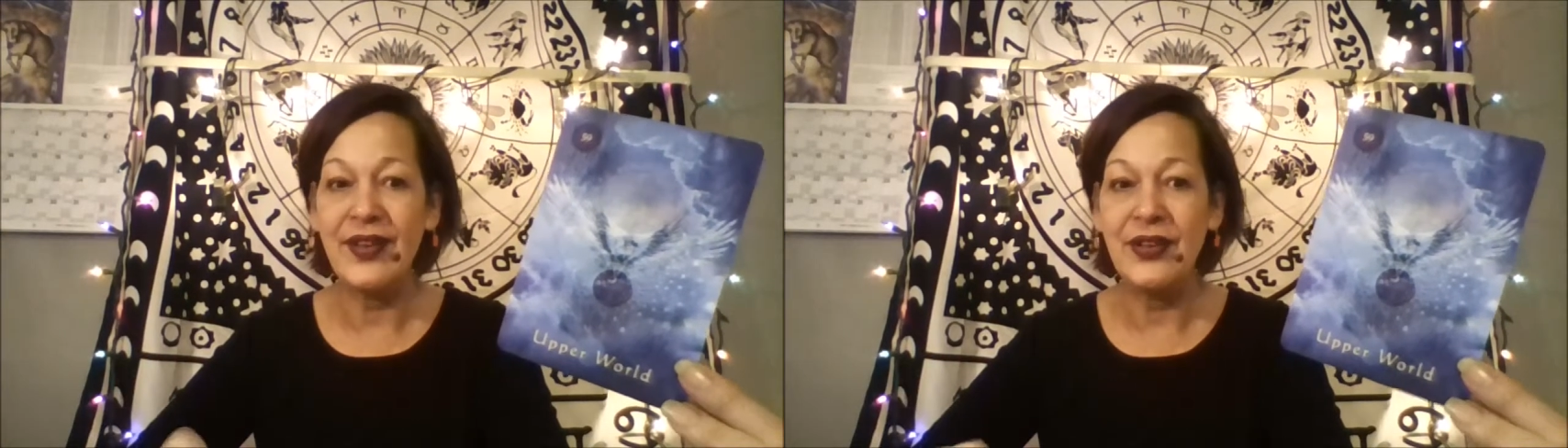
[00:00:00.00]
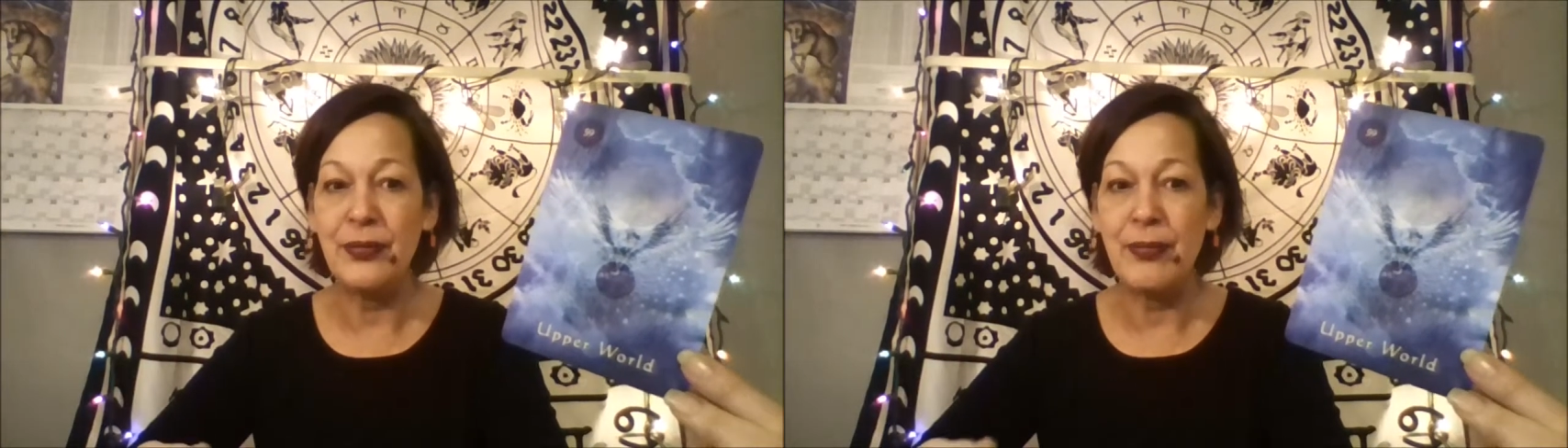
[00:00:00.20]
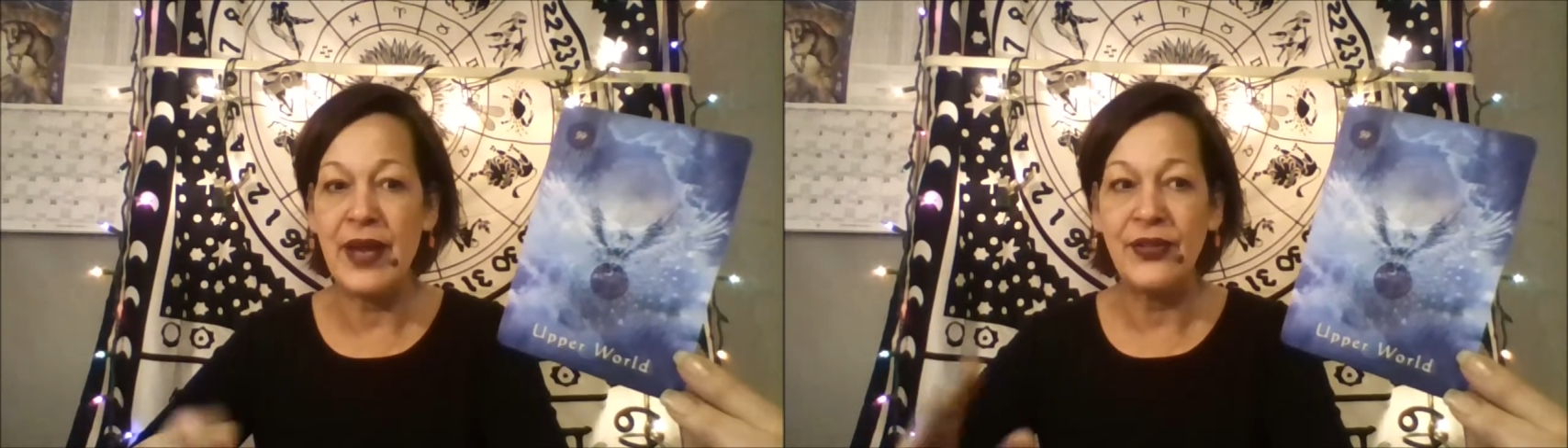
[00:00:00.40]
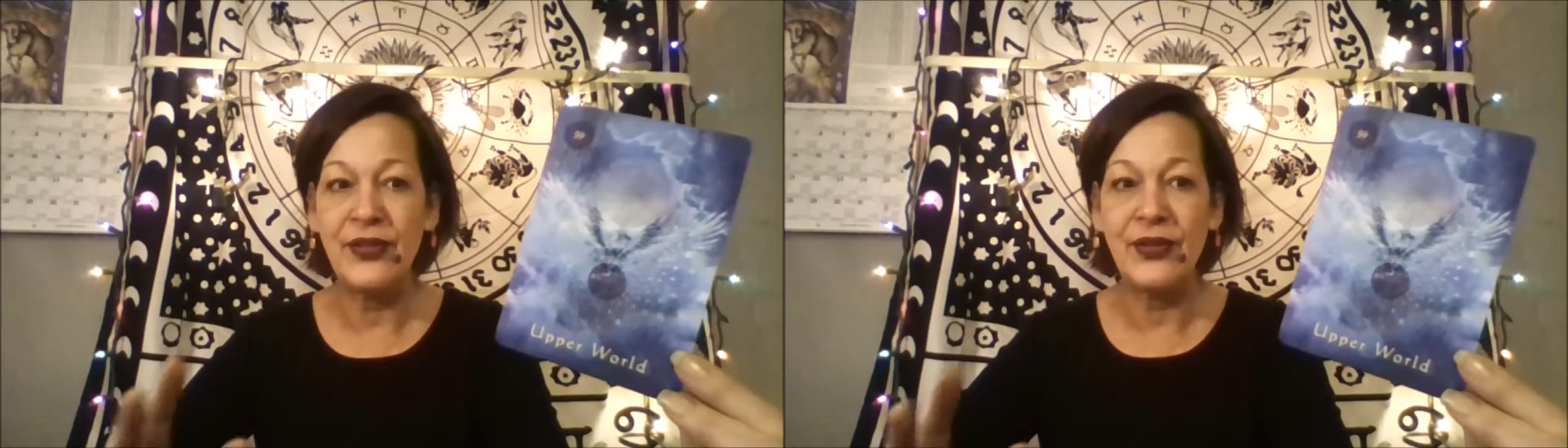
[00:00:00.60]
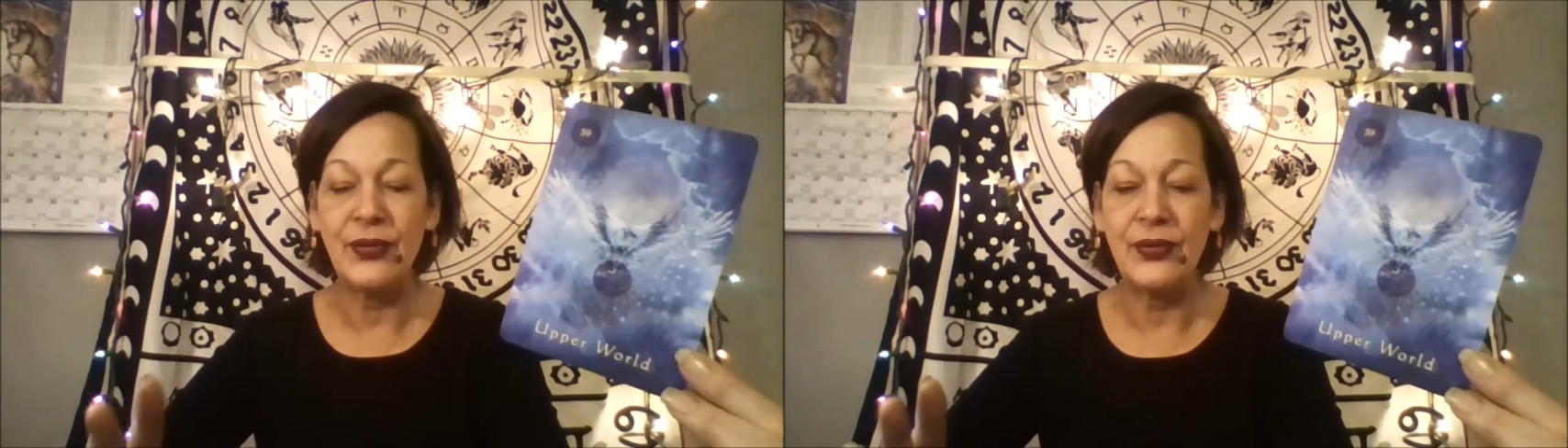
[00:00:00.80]

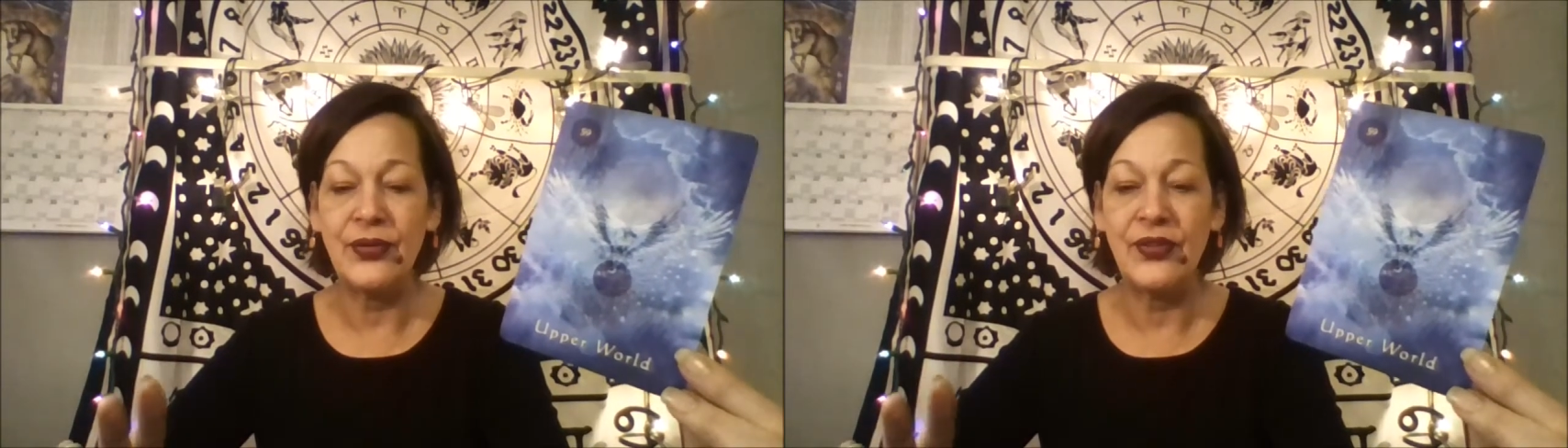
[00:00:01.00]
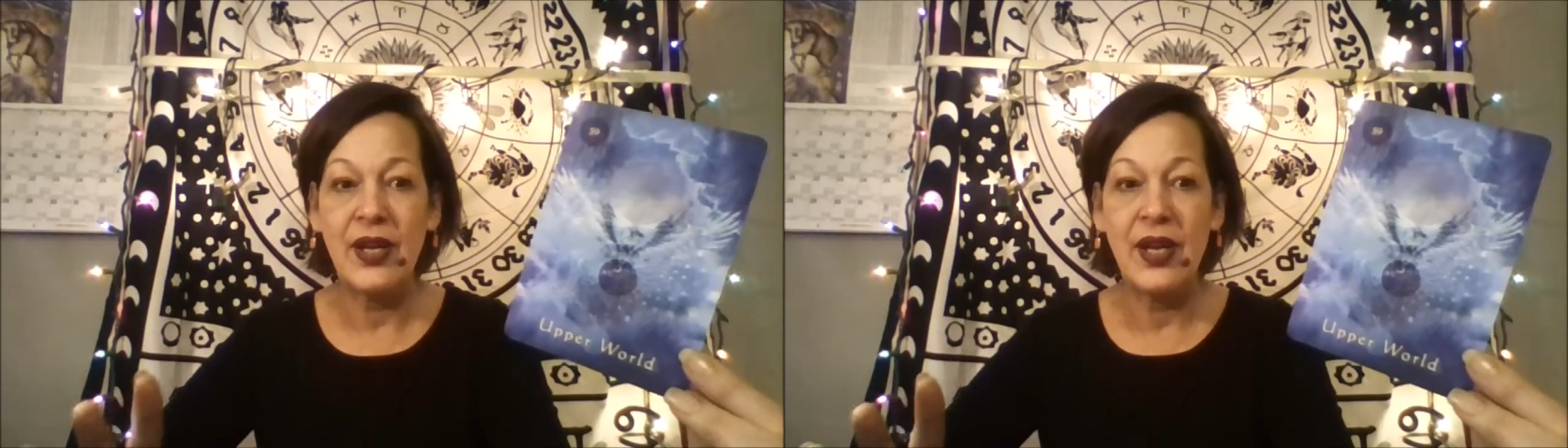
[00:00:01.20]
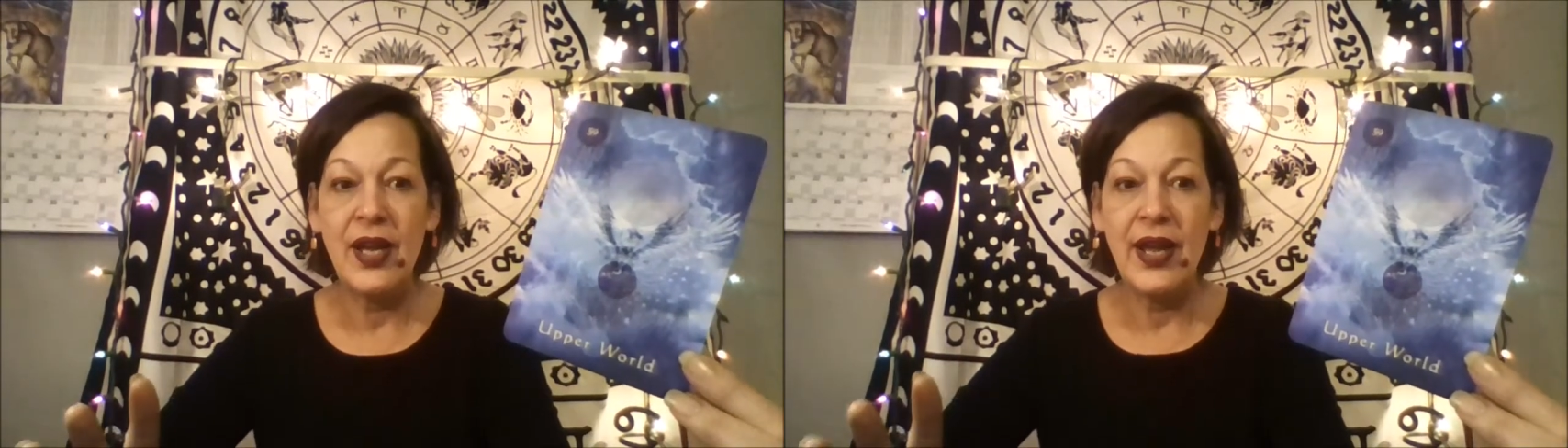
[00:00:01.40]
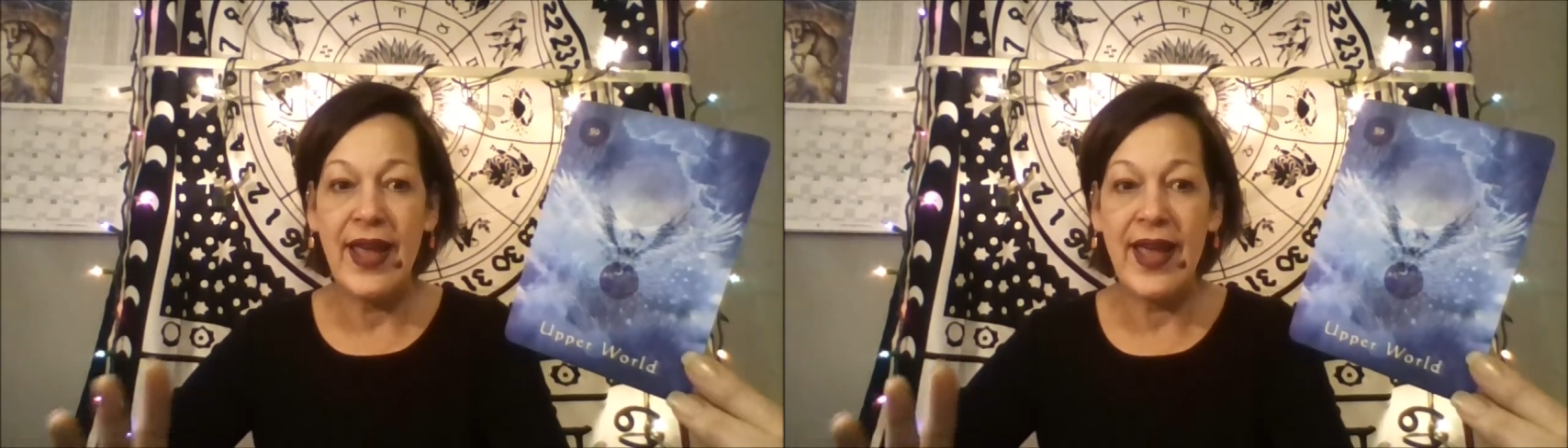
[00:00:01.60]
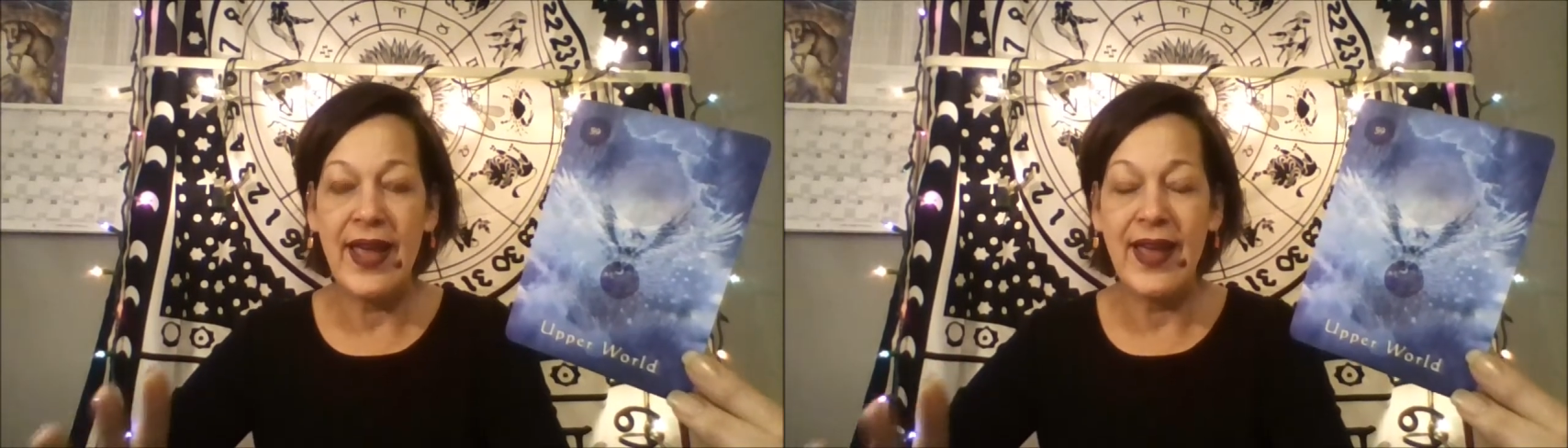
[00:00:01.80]
Masters
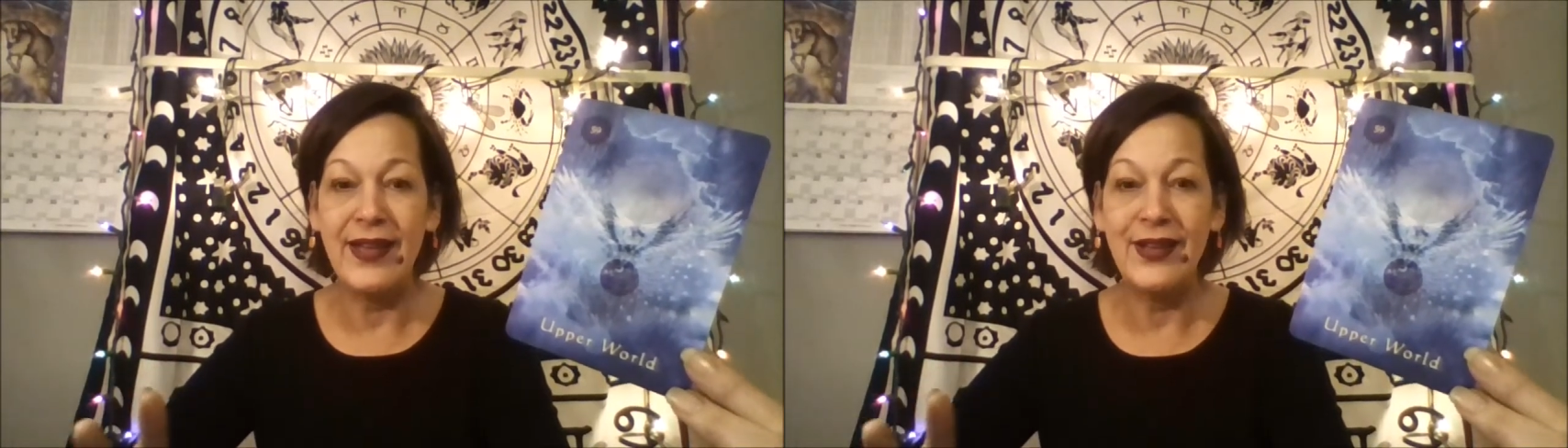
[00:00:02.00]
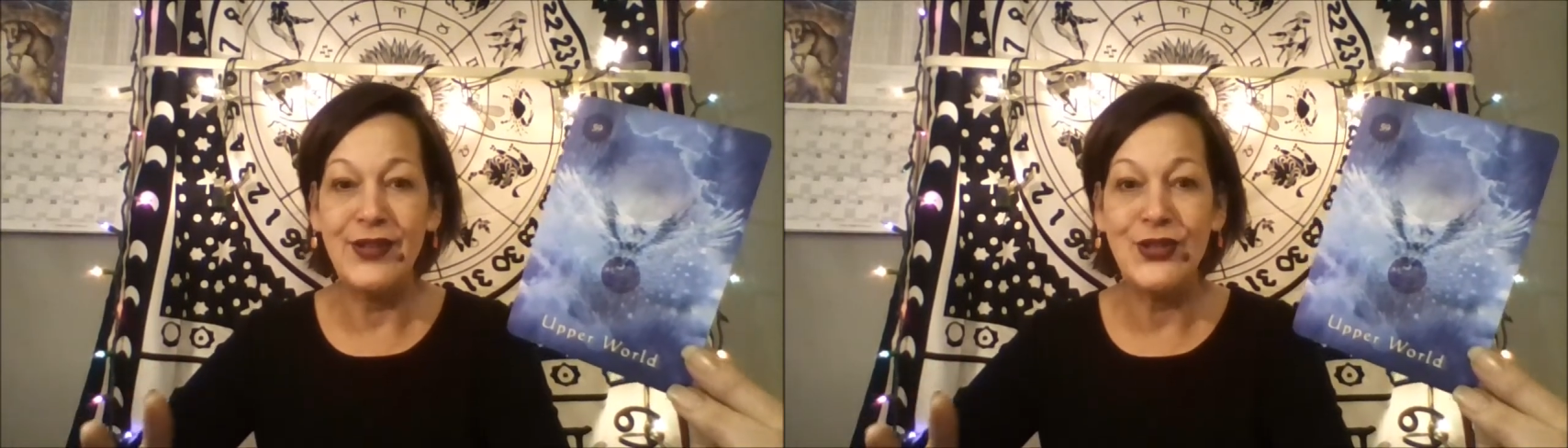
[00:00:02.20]
and